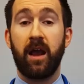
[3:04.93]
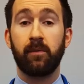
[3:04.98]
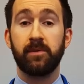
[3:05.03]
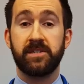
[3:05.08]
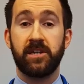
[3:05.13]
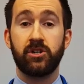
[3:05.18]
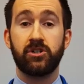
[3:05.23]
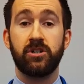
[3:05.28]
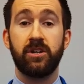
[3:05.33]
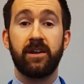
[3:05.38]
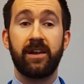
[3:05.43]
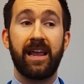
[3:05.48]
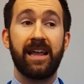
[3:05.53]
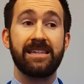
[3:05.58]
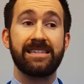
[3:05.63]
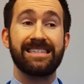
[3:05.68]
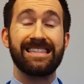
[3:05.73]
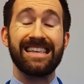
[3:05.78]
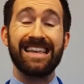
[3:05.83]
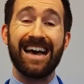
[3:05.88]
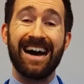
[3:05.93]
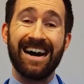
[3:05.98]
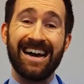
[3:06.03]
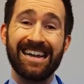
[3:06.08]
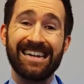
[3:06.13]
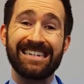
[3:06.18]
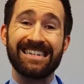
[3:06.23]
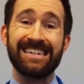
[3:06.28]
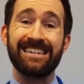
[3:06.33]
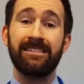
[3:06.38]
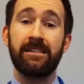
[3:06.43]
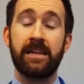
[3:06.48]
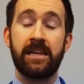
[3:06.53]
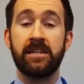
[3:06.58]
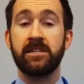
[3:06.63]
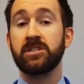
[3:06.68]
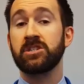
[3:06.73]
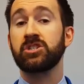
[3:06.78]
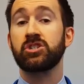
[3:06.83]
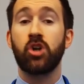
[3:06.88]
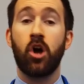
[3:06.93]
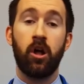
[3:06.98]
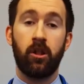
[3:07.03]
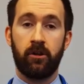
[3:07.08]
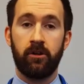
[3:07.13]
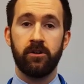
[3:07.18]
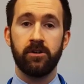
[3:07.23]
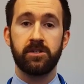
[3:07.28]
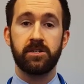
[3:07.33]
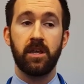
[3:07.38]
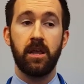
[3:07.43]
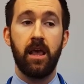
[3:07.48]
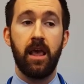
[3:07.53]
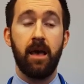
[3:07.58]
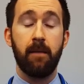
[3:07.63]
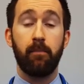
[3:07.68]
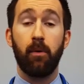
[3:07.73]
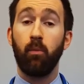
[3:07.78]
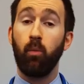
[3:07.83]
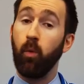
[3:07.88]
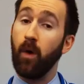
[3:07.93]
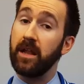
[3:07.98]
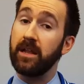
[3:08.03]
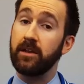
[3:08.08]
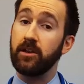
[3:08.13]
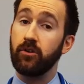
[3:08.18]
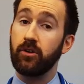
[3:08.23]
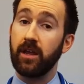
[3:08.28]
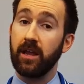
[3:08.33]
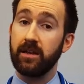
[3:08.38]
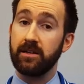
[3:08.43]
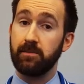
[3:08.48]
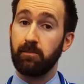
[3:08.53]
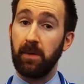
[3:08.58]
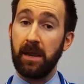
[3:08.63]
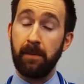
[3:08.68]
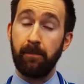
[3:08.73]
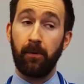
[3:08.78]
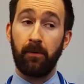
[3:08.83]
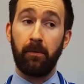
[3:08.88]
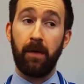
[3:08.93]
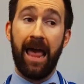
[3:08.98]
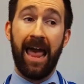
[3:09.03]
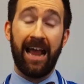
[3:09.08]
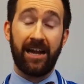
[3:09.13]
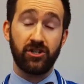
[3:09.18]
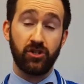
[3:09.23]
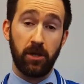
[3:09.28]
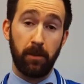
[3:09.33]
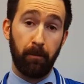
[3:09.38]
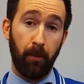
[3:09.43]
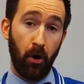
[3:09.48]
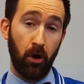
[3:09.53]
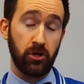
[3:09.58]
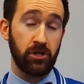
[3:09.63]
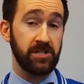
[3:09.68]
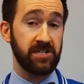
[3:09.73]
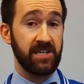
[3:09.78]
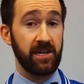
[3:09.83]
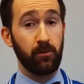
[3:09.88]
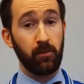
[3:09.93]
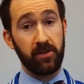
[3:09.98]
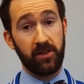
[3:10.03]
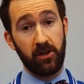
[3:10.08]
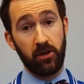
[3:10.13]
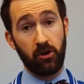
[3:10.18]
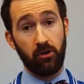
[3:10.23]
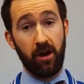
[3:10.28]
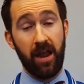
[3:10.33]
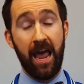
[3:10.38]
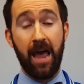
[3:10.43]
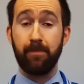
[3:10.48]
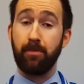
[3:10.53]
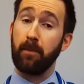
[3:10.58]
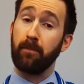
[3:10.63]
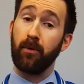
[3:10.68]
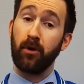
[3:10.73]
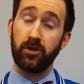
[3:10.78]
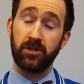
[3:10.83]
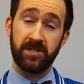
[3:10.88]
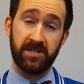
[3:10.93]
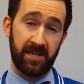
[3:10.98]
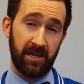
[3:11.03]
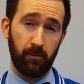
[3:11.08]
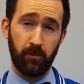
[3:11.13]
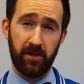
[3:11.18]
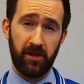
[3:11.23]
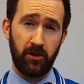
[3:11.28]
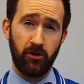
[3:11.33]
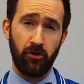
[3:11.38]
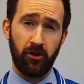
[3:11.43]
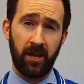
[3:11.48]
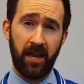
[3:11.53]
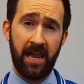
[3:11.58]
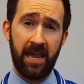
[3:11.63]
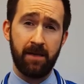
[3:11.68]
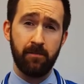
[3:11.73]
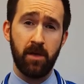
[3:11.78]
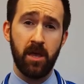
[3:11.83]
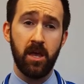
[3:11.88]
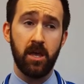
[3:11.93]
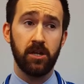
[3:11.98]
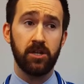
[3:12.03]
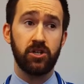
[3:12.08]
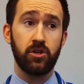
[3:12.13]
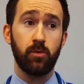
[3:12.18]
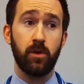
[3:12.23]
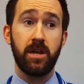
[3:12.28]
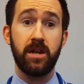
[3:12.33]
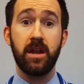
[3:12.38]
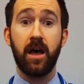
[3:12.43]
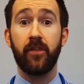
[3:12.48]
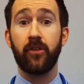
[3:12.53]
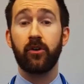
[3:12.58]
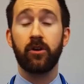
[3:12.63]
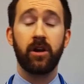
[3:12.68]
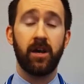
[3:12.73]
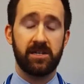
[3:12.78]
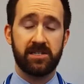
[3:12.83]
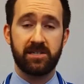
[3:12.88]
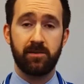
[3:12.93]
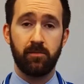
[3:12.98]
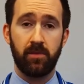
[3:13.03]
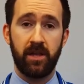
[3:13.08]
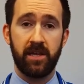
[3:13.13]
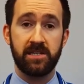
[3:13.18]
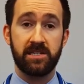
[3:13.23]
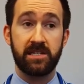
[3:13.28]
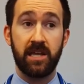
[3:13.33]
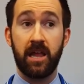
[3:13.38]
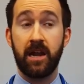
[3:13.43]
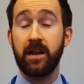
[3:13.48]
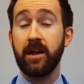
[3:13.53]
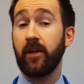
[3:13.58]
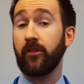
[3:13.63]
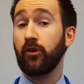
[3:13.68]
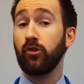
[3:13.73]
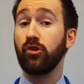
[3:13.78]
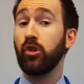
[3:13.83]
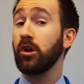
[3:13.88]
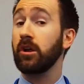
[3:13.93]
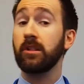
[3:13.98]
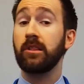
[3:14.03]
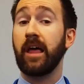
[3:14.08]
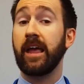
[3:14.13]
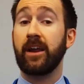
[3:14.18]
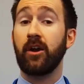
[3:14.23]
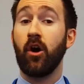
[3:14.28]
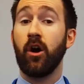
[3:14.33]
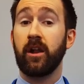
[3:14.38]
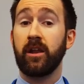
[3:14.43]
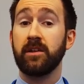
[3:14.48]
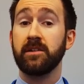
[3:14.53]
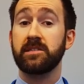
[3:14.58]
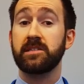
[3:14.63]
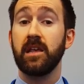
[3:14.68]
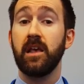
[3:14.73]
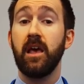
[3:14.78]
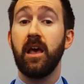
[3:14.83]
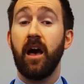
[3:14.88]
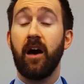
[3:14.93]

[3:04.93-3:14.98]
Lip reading: acquisition against the ideal installers. But when you get people actually purchasing within your app or purchasing within your game, do another custom list and another lookalike audience